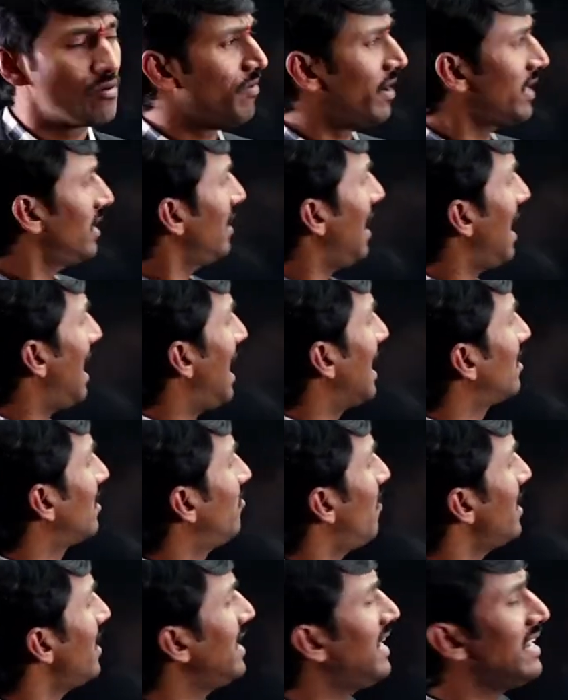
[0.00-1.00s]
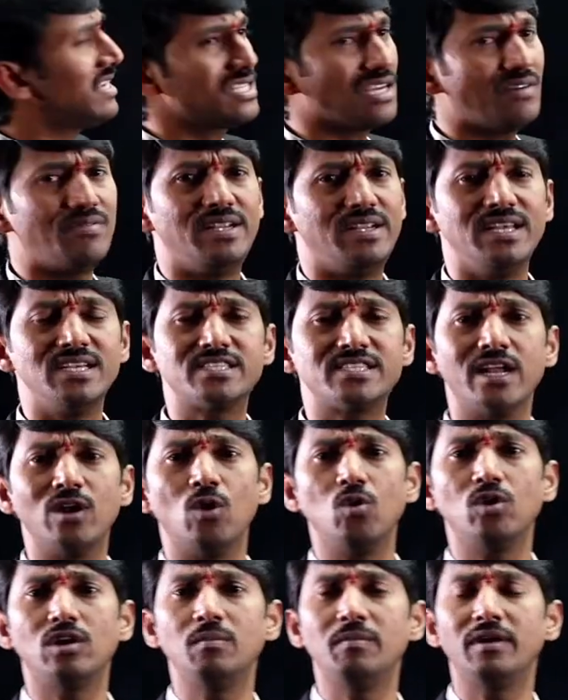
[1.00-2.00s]
What are the advantages of
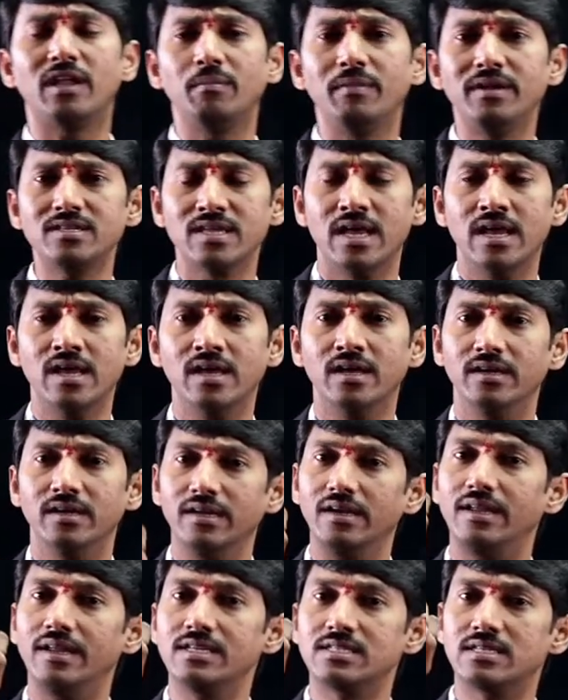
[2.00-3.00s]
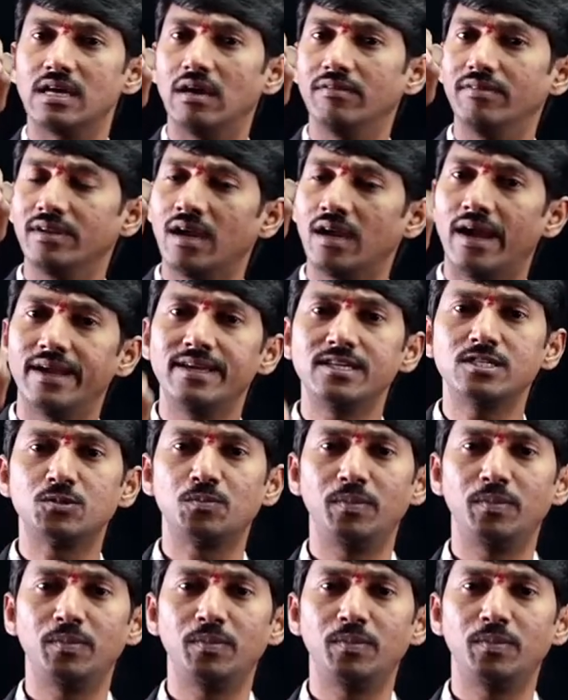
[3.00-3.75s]
digital altimeter means? It is having high